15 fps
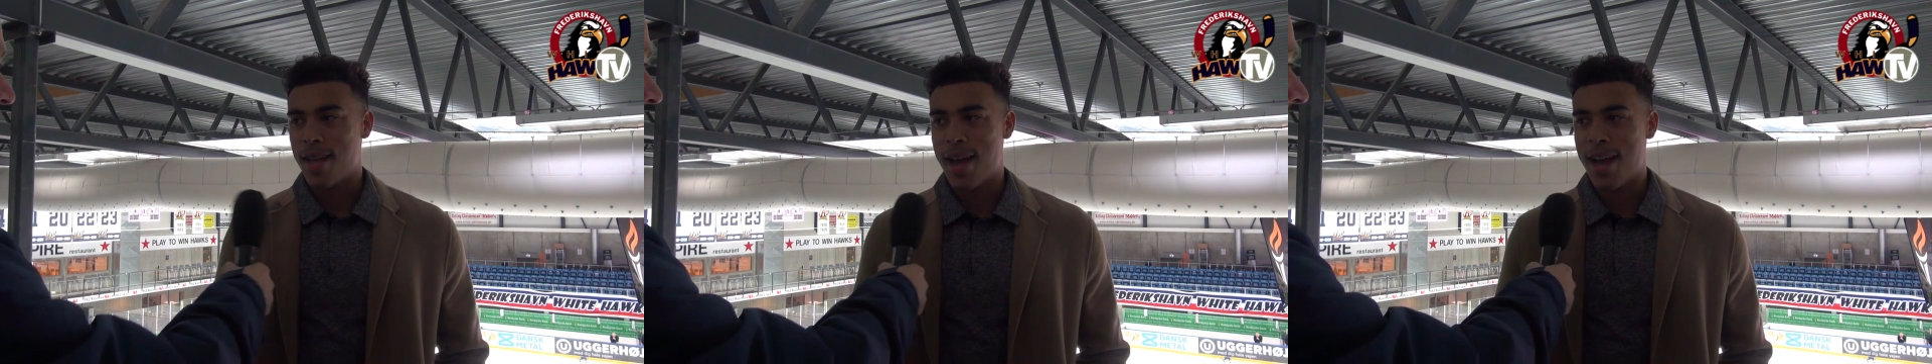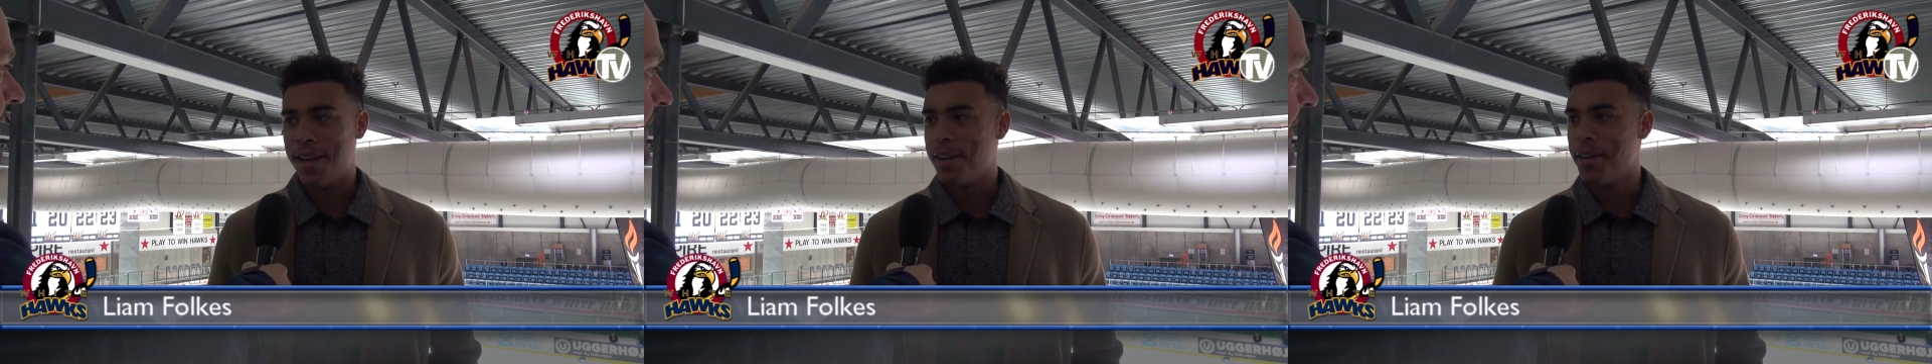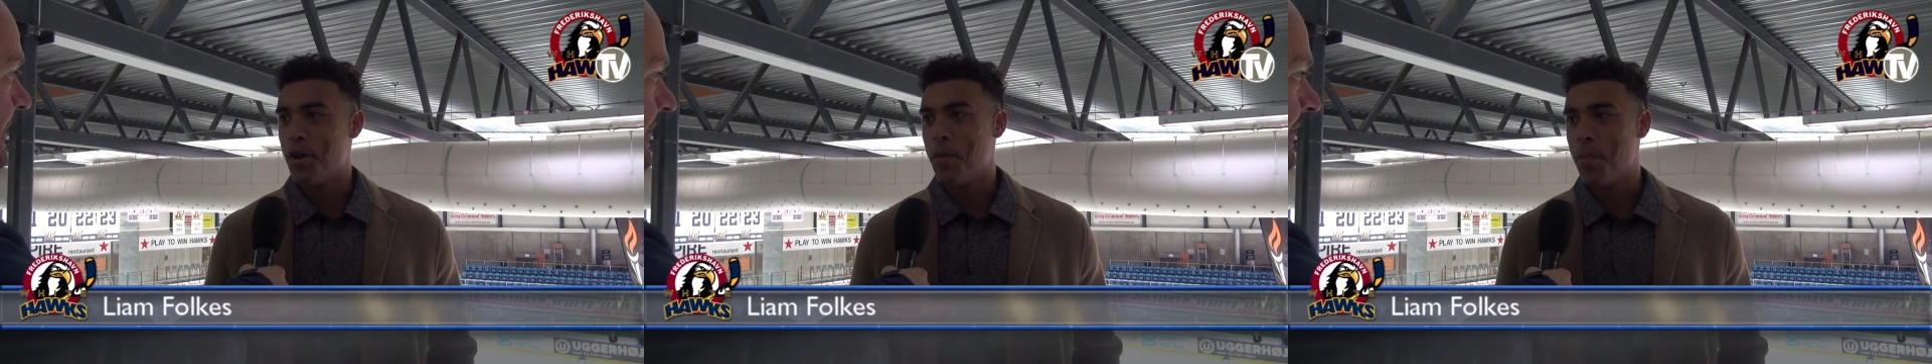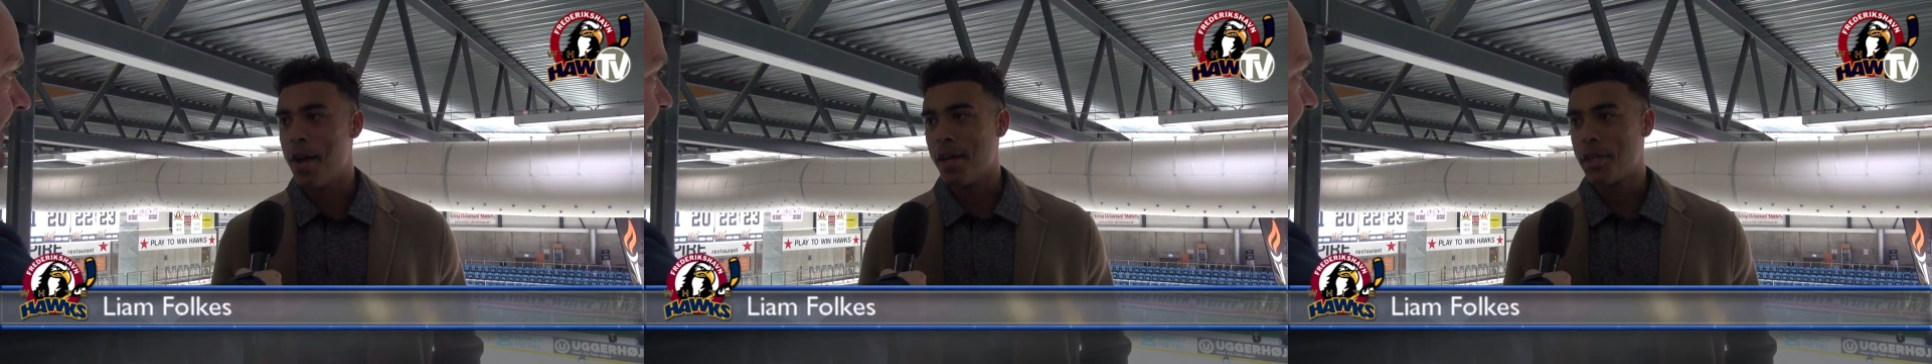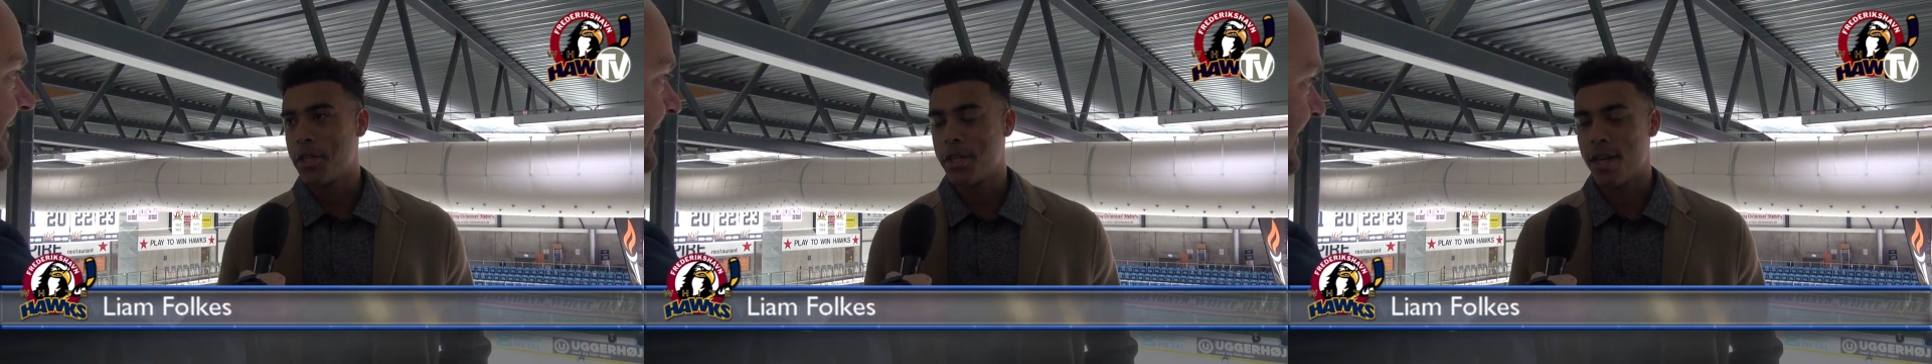I didn't know
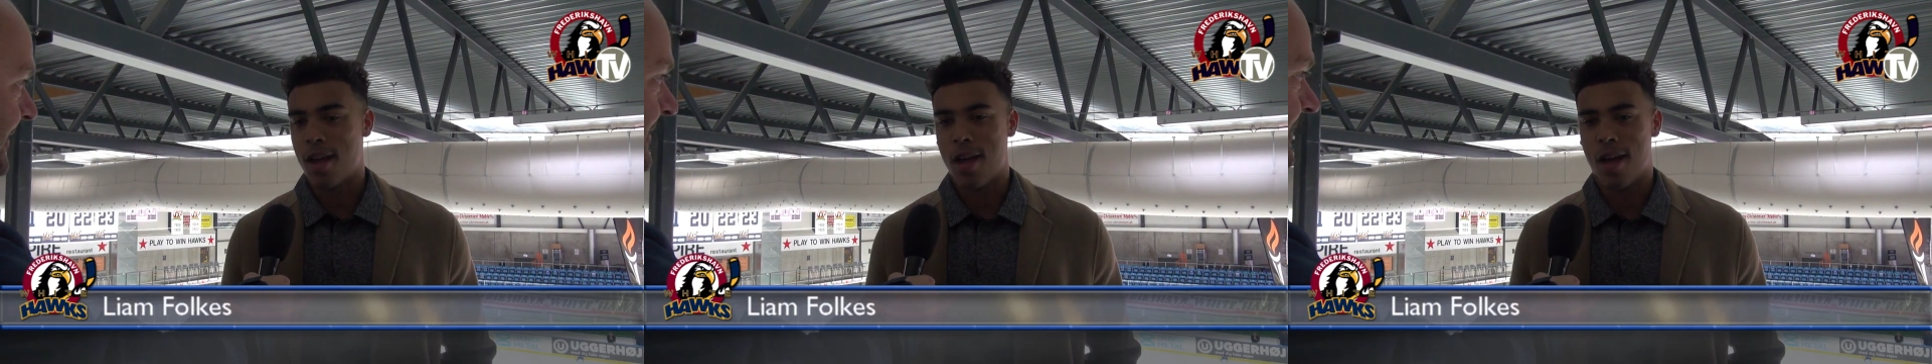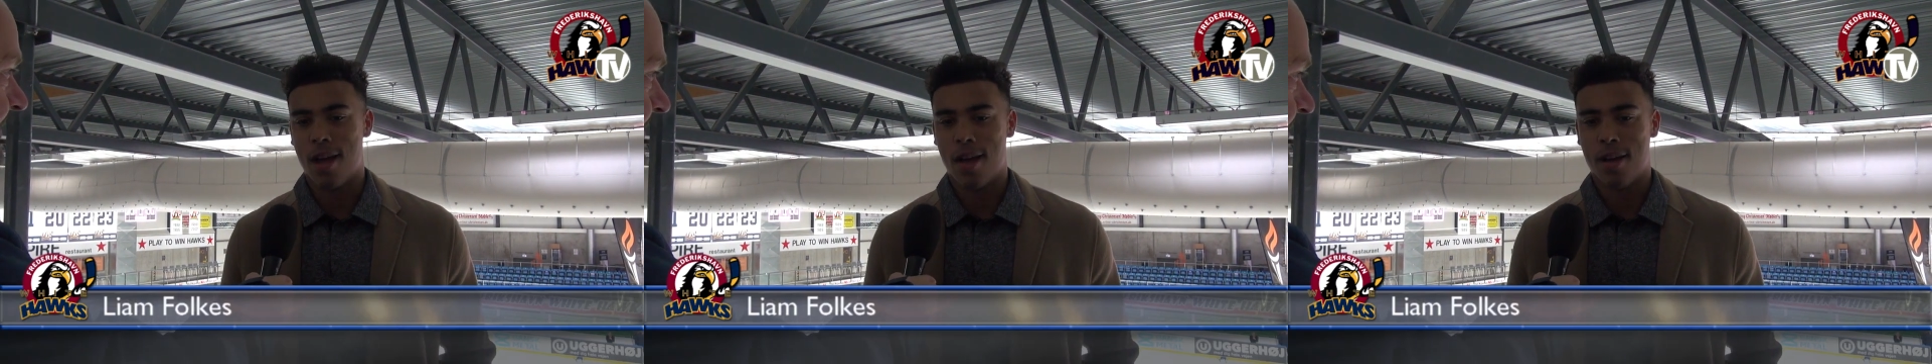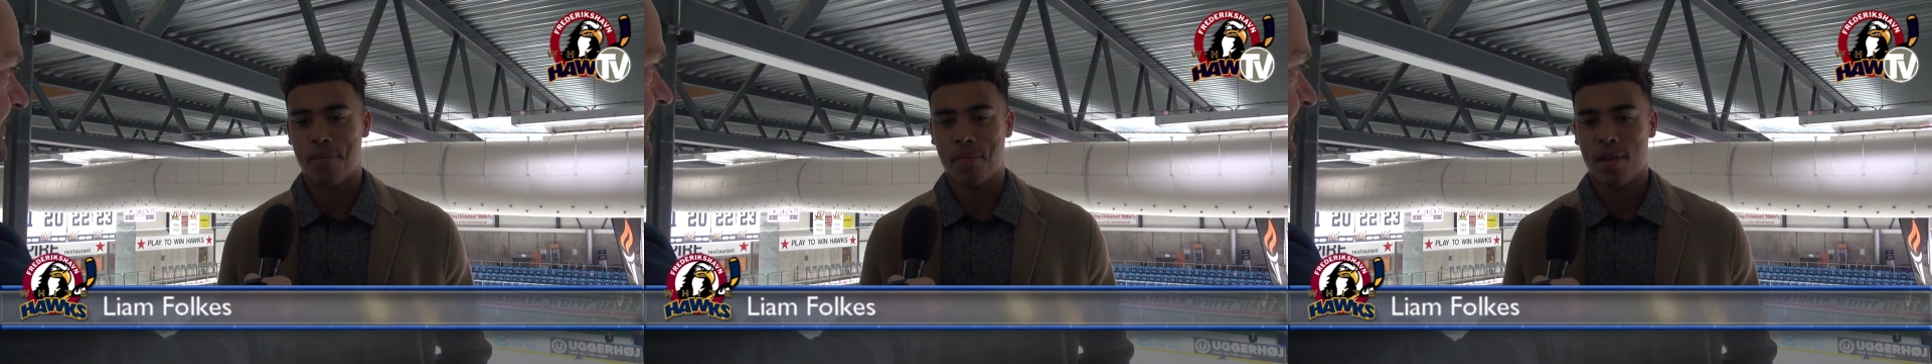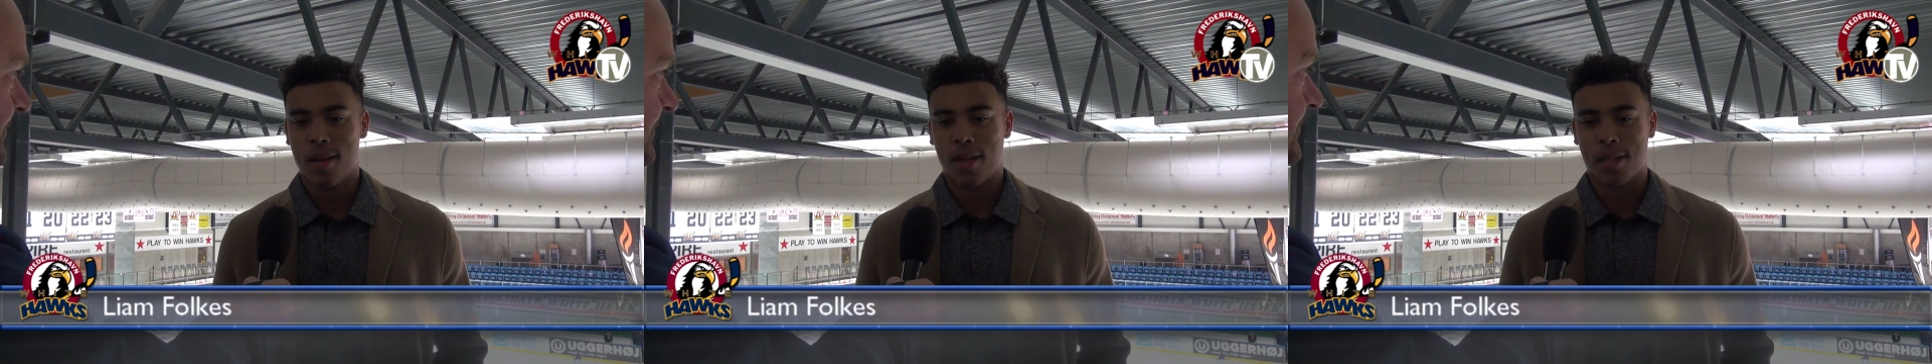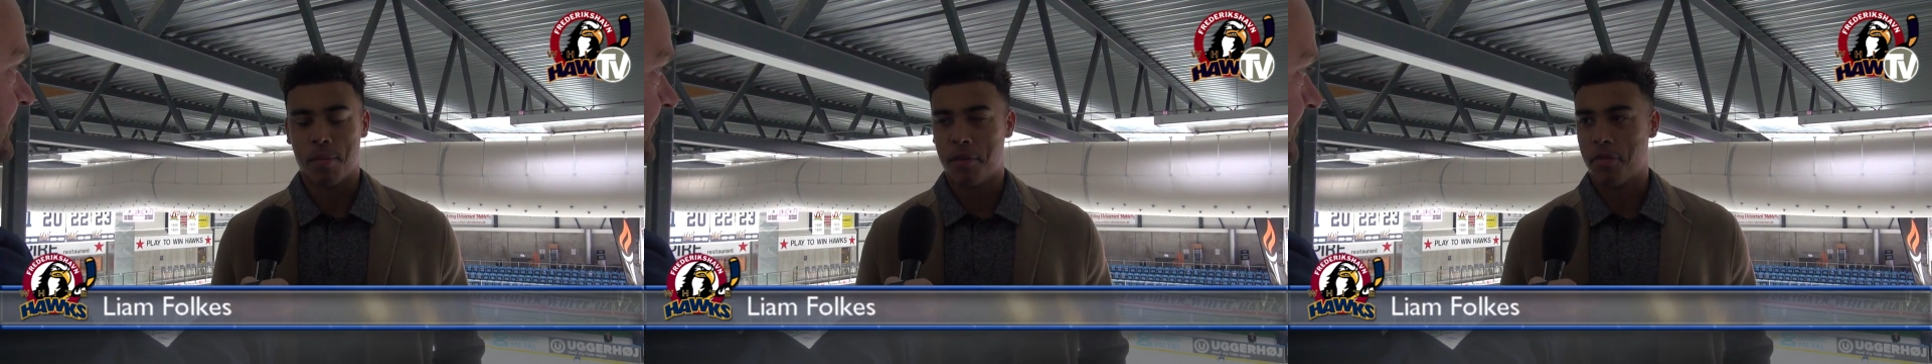much. Um,
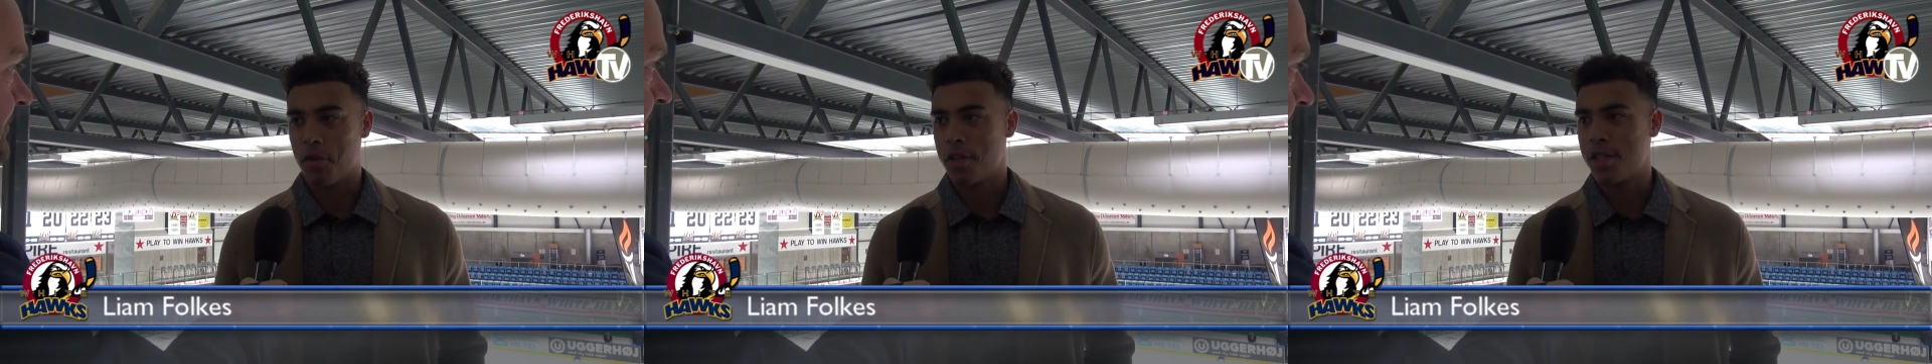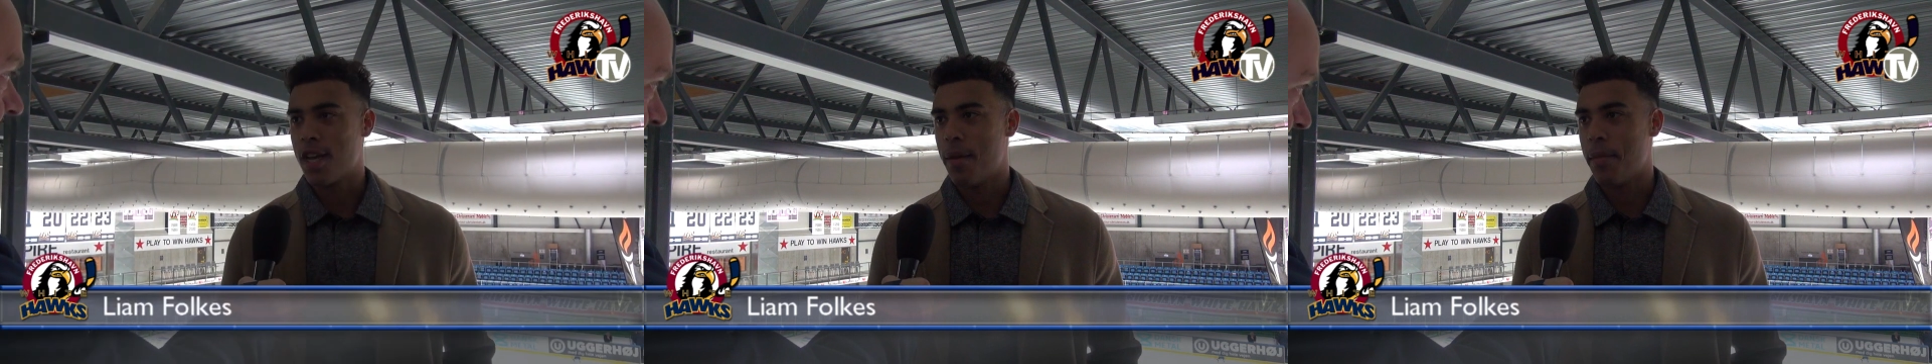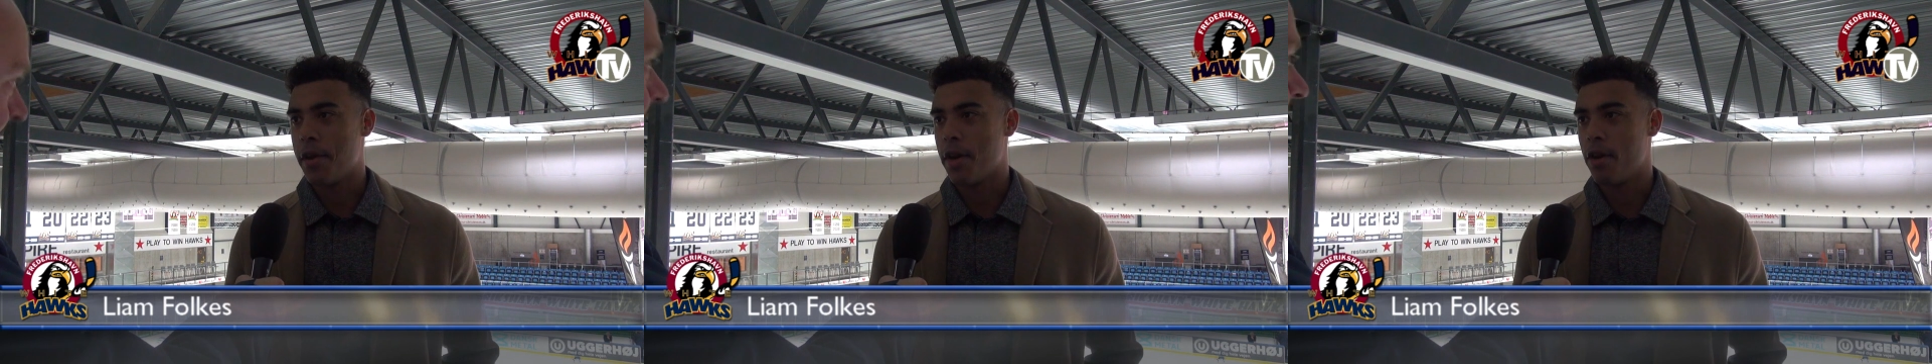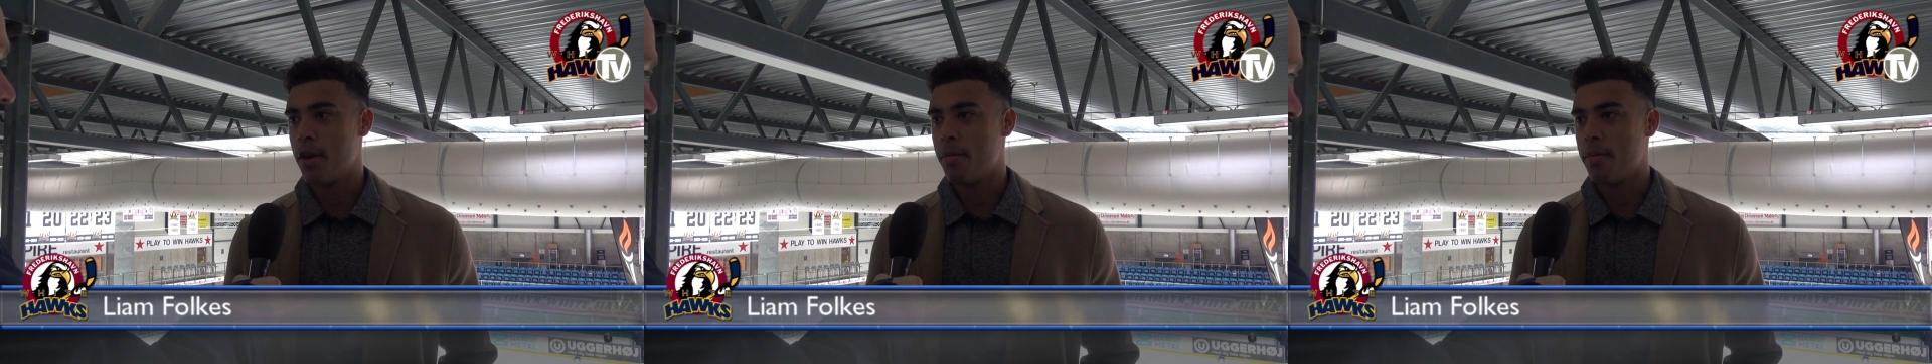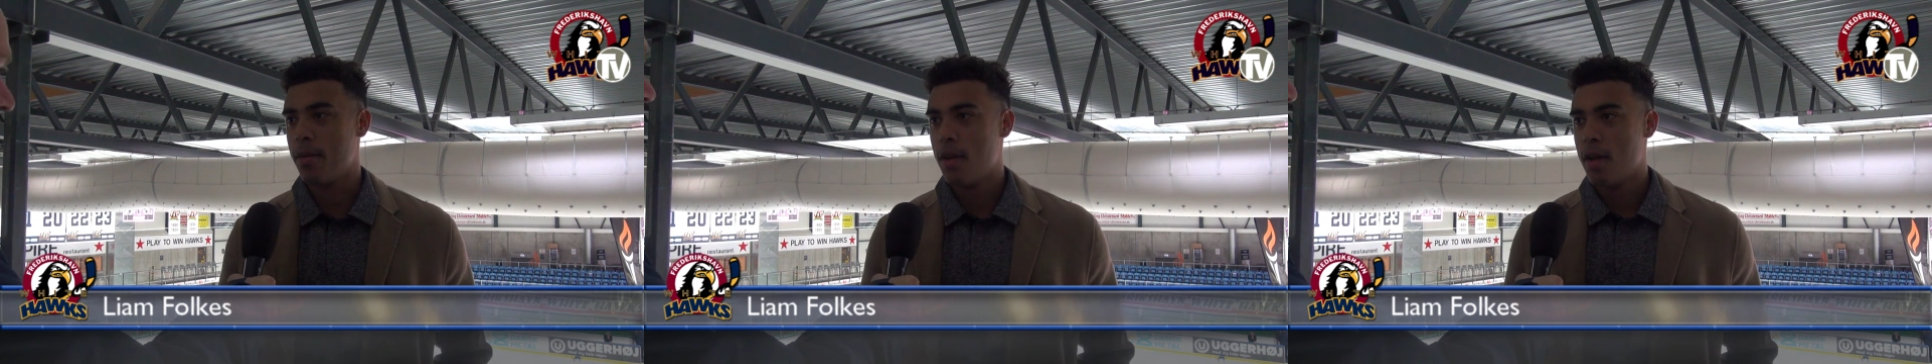it's my first time in Europe,